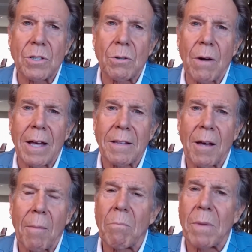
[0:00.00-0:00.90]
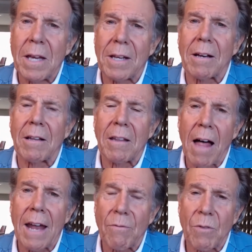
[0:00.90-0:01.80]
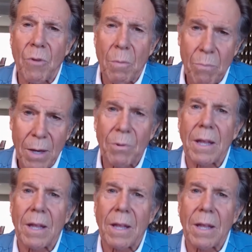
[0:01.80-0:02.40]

you end up meeting a lot of different people.